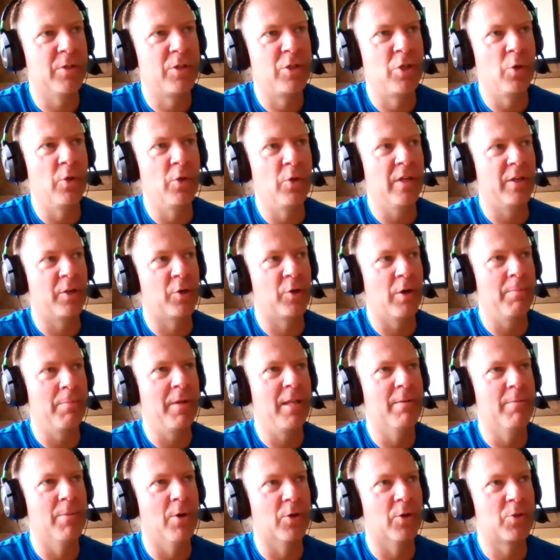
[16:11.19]
two that gripped me
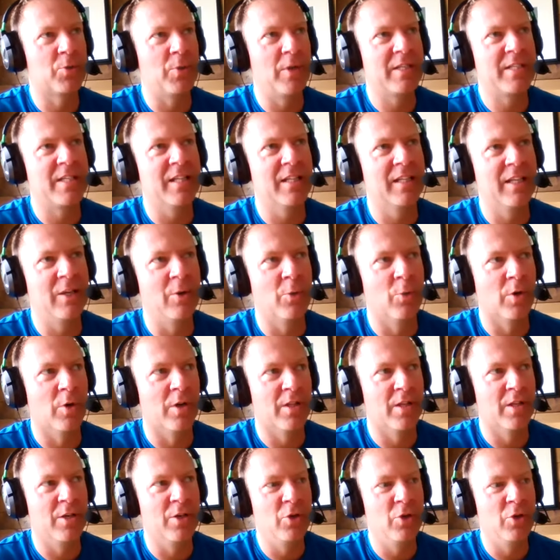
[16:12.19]
the most recently were
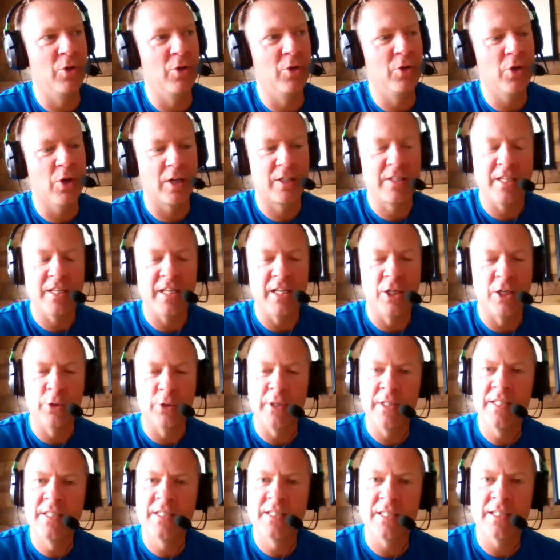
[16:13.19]
the New York City
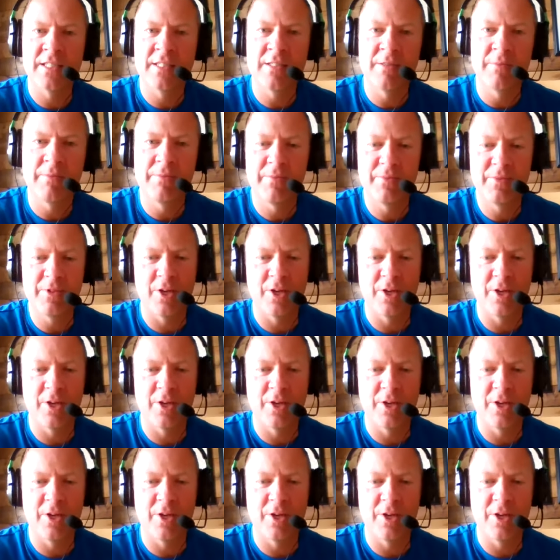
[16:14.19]
grid system,